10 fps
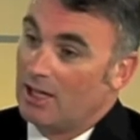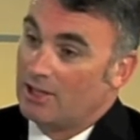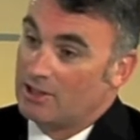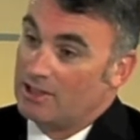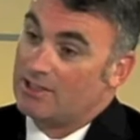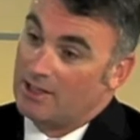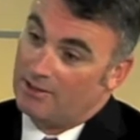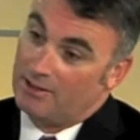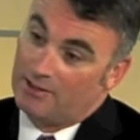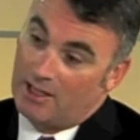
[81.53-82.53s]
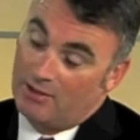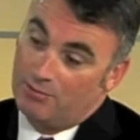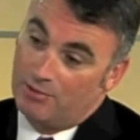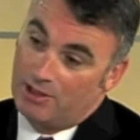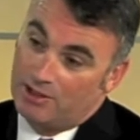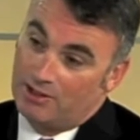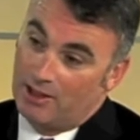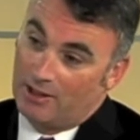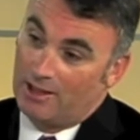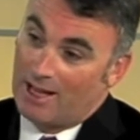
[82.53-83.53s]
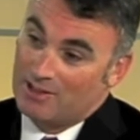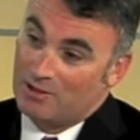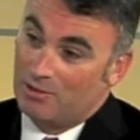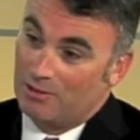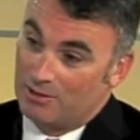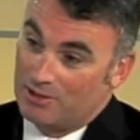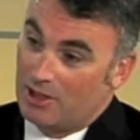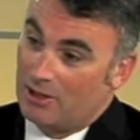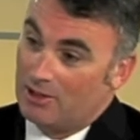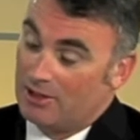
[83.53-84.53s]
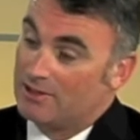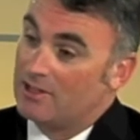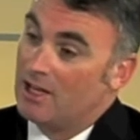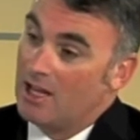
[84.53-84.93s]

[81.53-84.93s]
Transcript: actually said that they reached their last quarter targets,